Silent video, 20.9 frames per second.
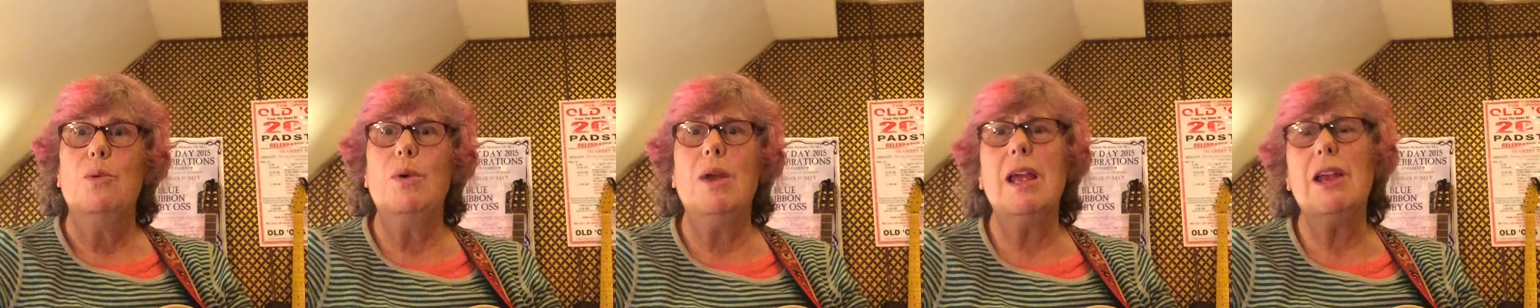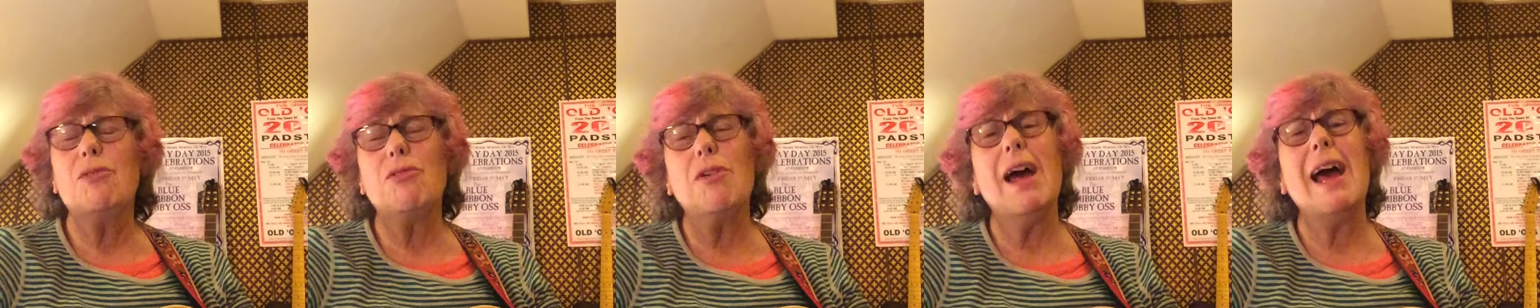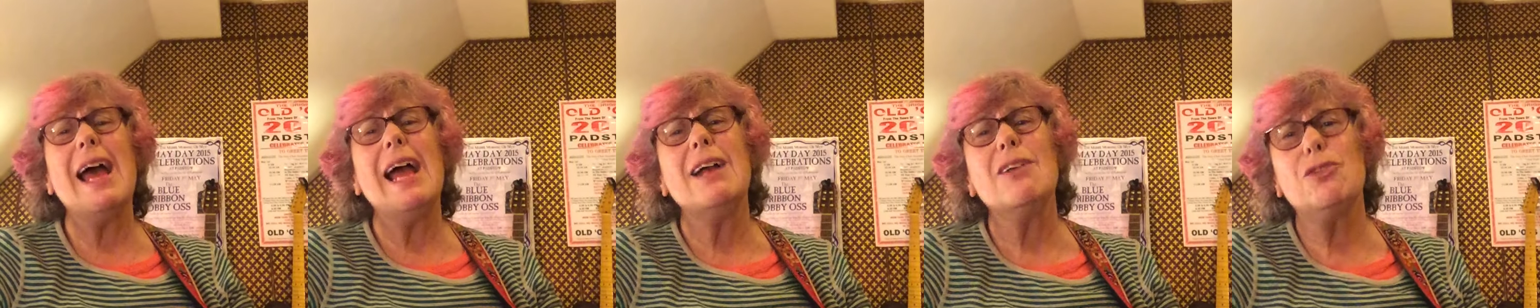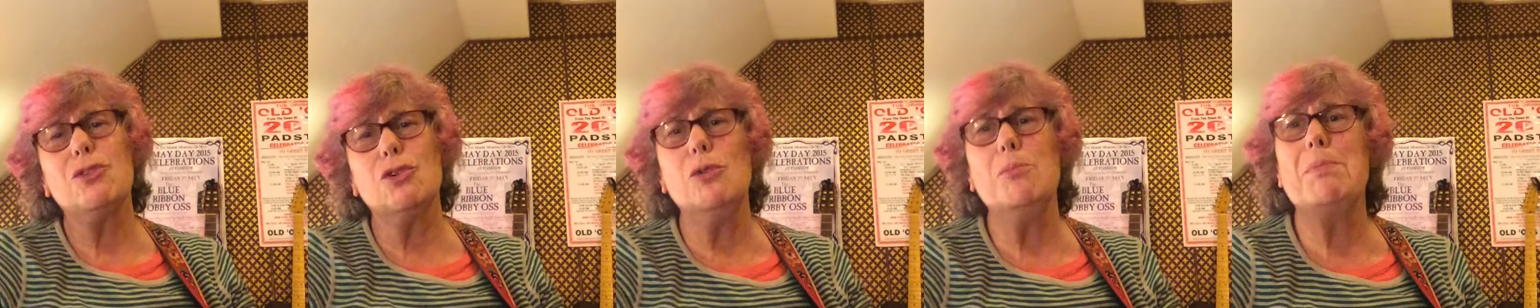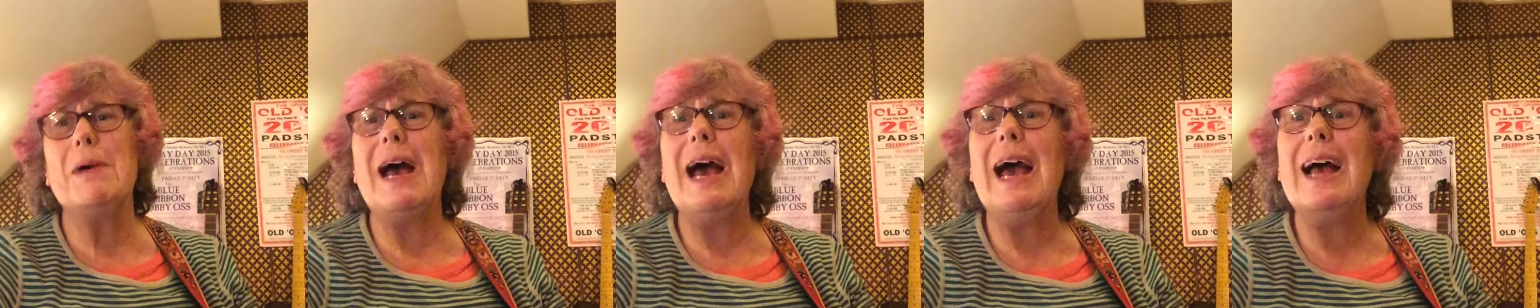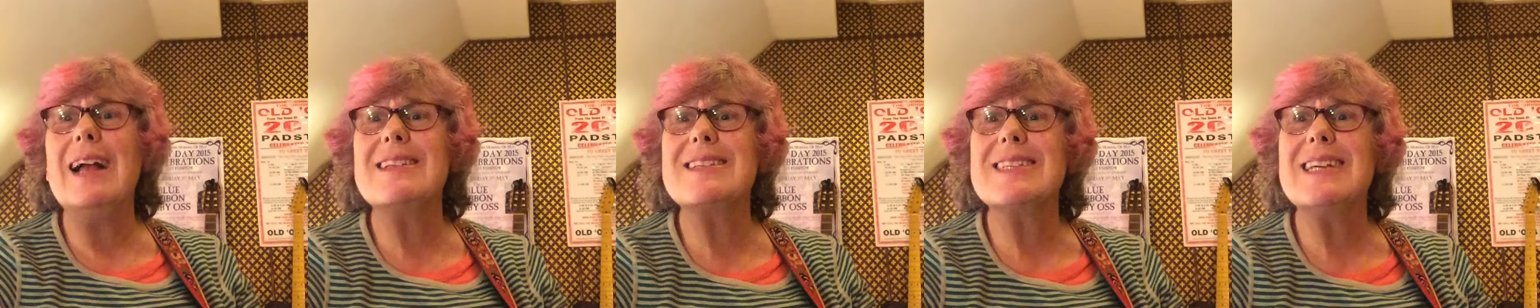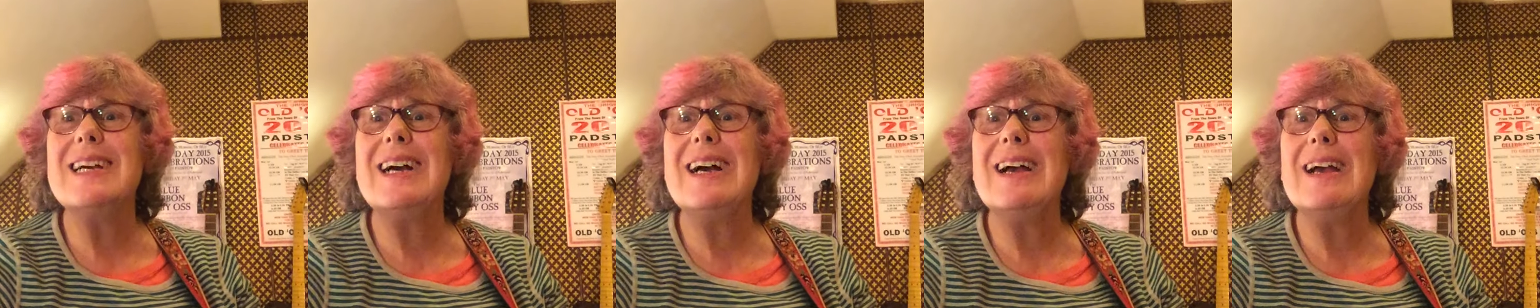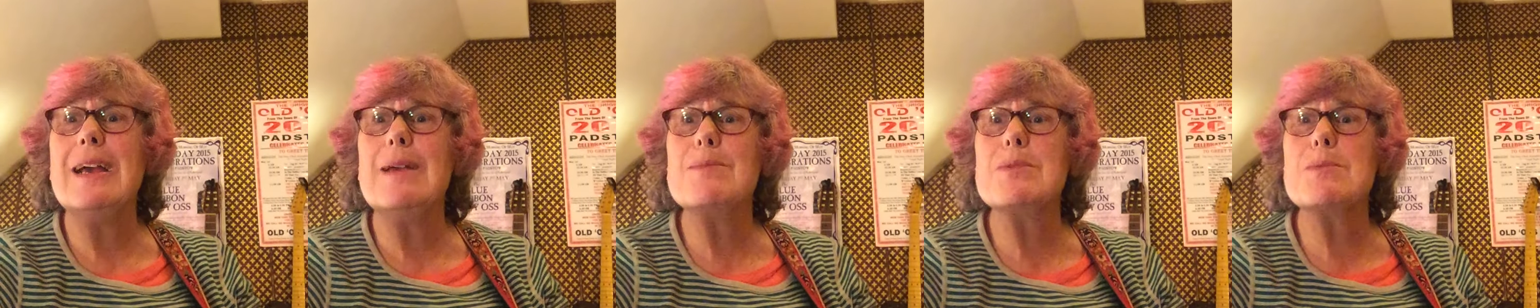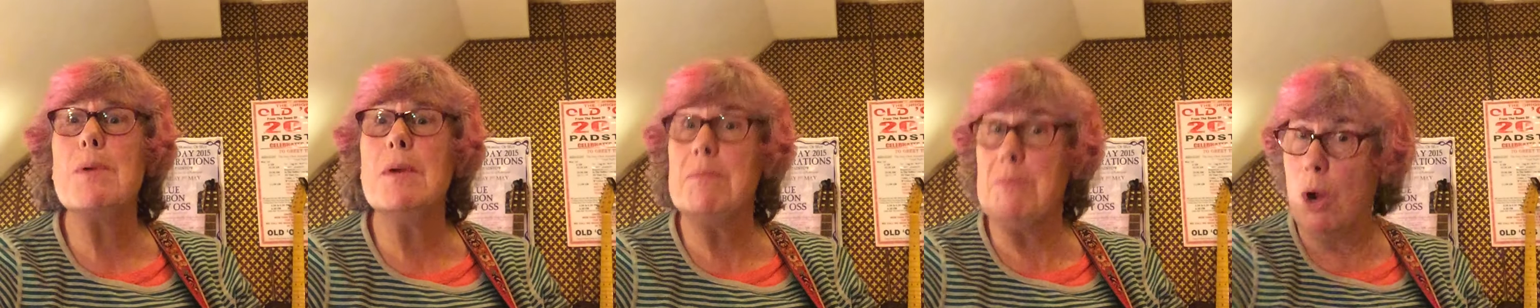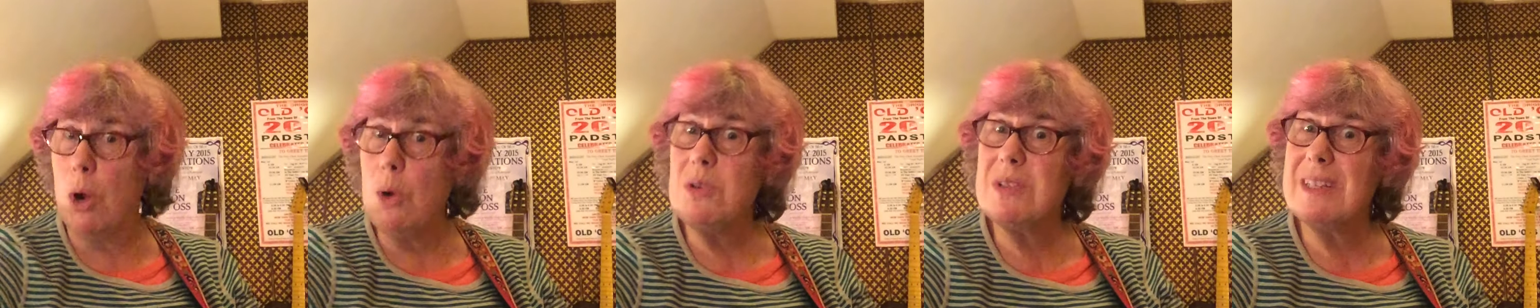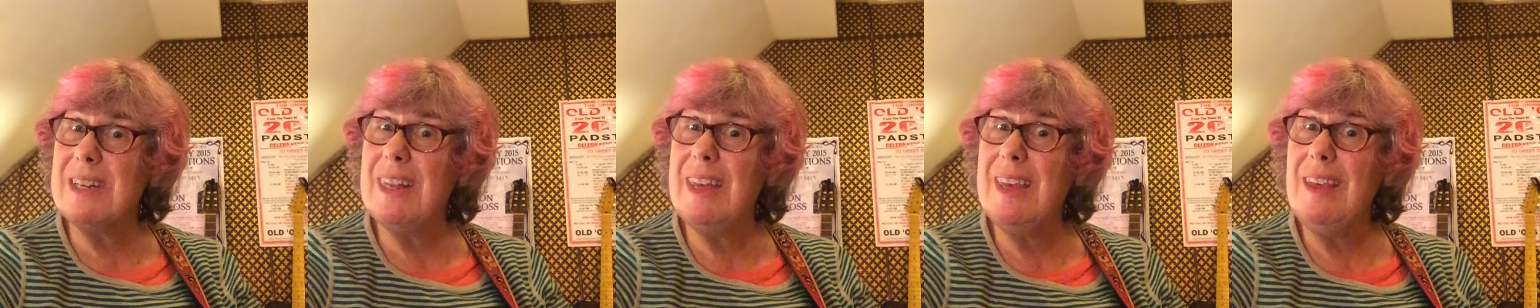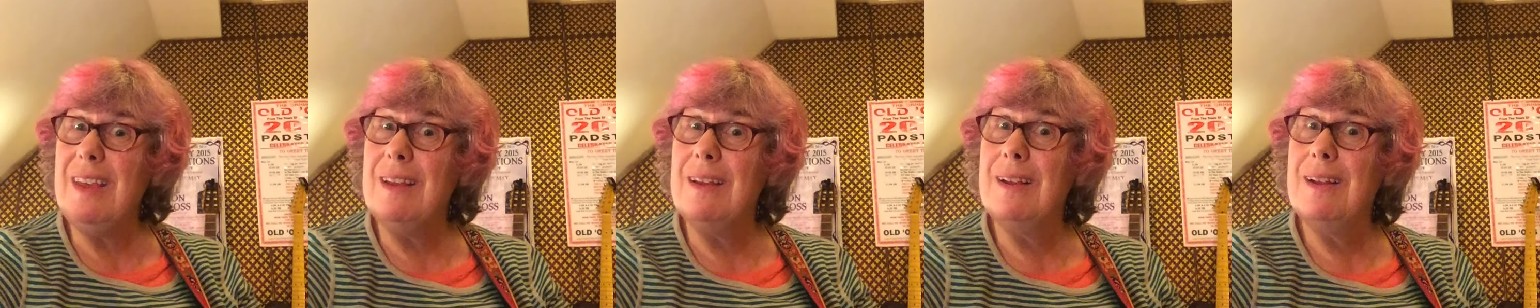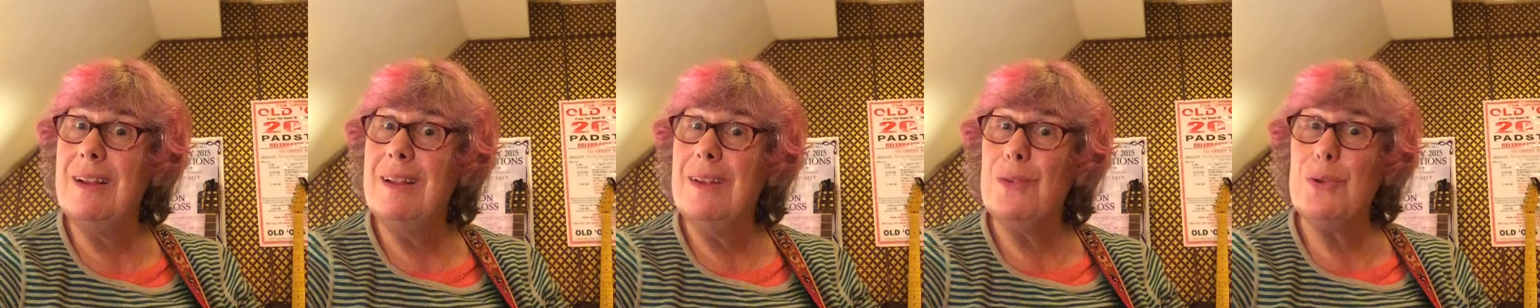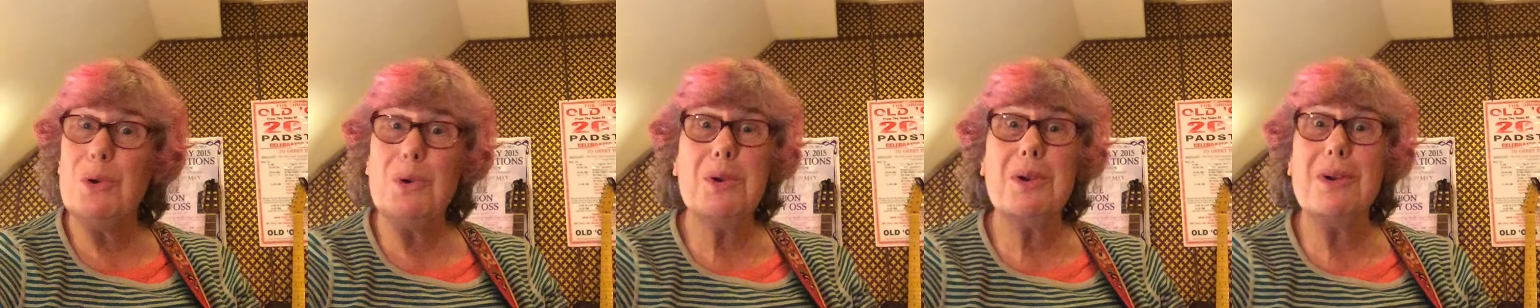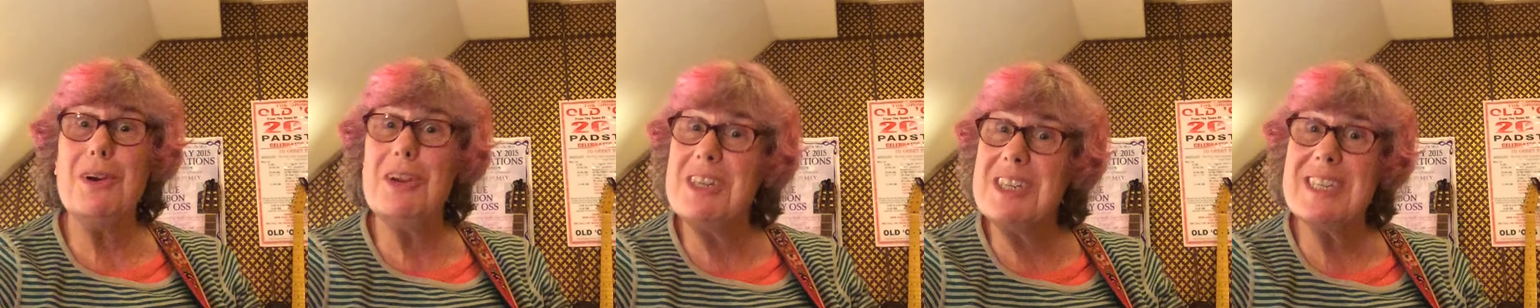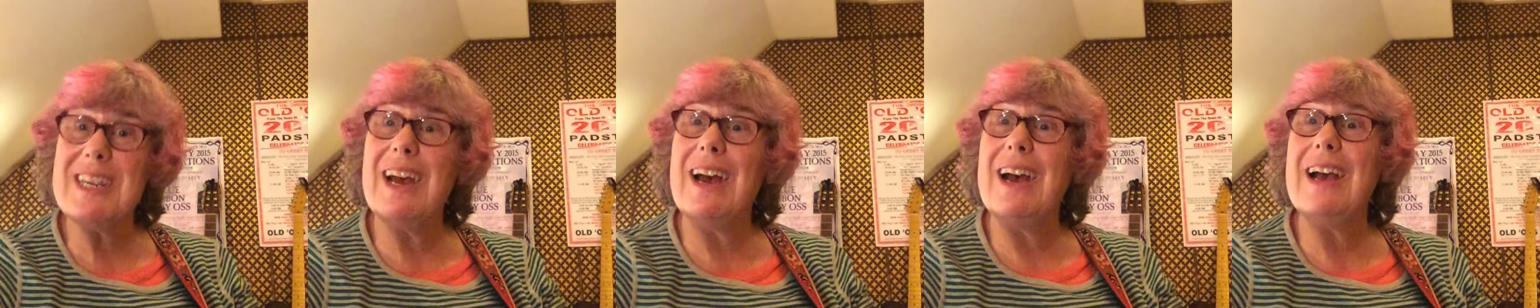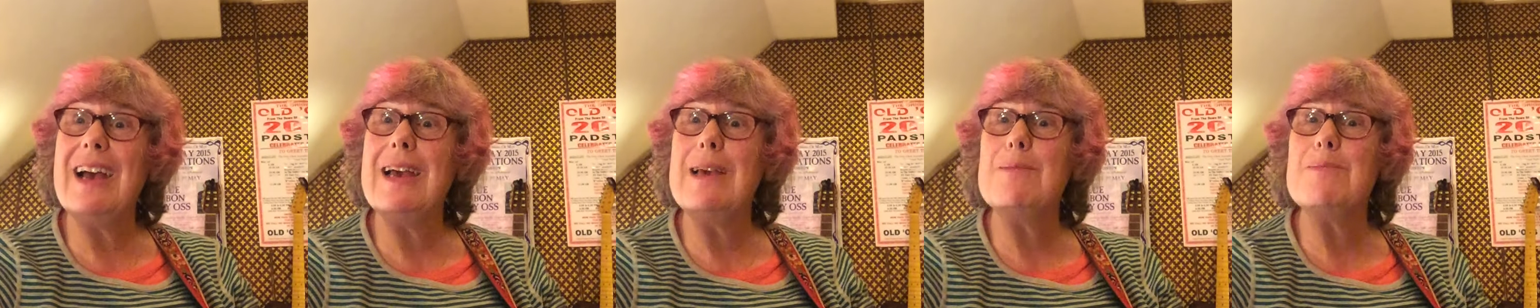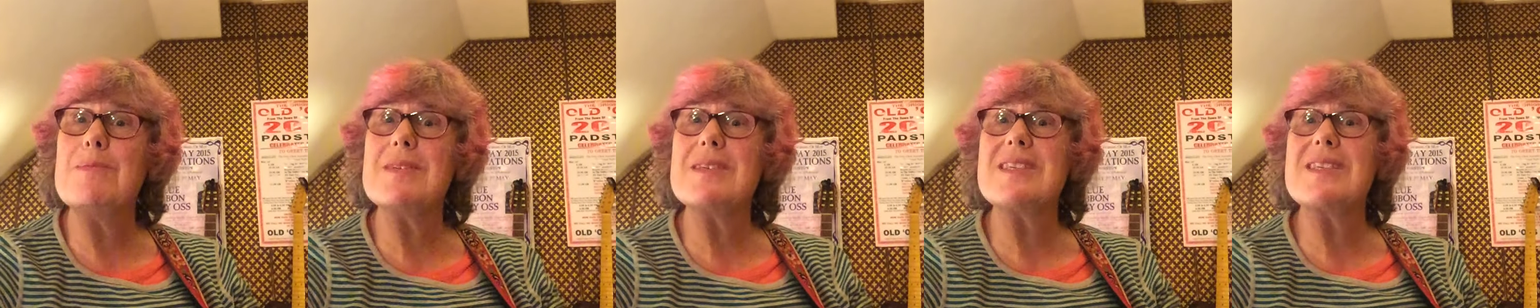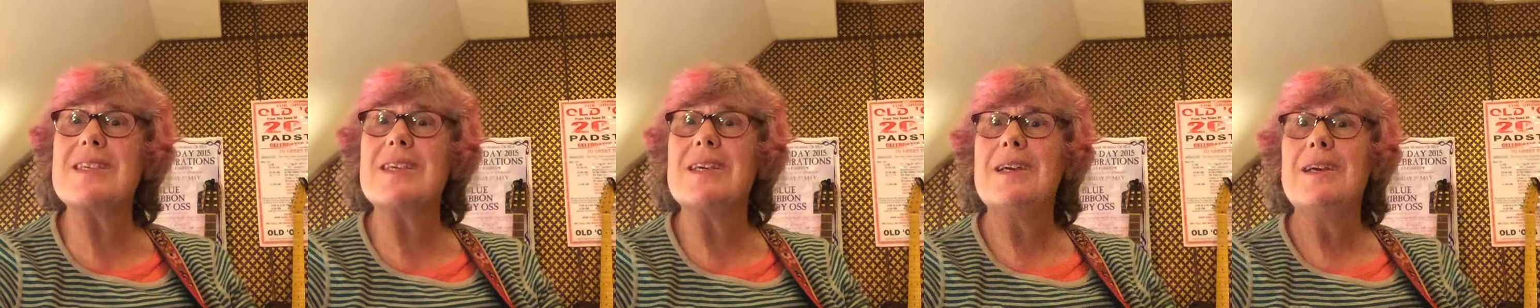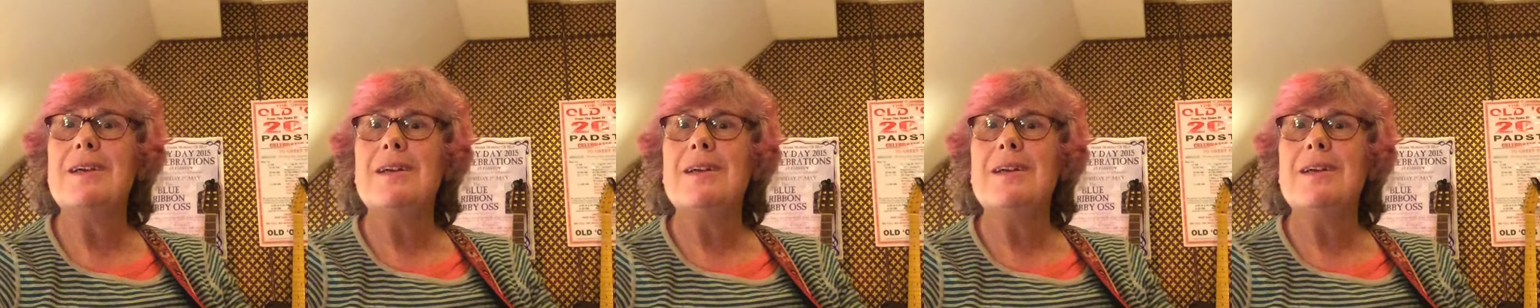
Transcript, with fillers: We'd run through bad times, but mostly through good times.